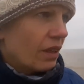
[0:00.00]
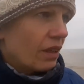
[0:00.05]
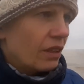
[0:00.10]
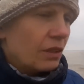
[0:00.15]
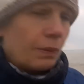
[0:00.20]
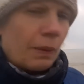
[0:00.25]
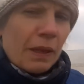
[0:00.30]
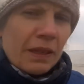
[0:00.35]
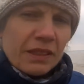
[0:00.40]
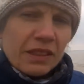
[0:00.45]

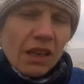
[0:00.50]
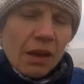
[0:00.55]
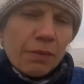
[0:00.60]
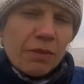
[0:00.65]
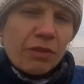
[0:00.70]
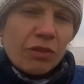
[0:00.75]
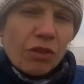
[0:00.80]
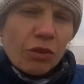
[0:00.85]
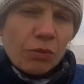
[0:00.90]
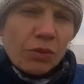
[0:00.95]
because by the time
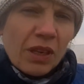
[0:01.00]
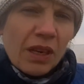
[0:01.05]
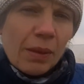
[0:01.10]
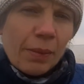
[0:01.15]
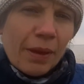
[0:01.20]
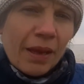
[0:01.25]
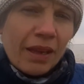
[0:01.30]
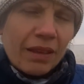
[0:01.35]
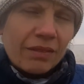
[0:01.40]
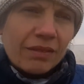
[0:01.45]
you zoomed in a
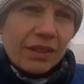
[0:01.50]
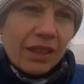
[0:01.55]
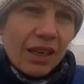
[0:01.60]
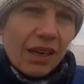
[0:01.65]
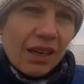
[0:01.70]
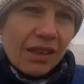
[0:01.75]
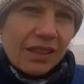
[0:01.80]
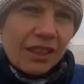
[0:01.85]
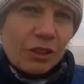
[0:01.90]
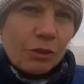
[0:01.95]
bit, your
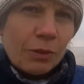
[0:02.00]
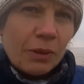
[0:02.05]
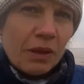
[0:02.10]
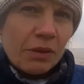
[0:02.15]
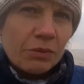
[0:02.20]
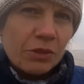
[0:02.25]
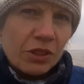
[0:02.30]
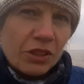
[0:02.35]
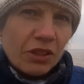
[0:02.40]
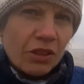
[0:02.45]
hard edge
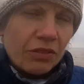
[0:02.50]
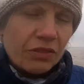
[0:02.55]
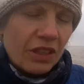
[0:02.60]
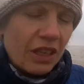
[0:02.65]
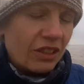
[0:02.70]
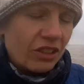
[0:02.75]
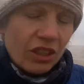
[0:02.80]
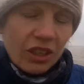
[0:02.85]
becomes a soft edge.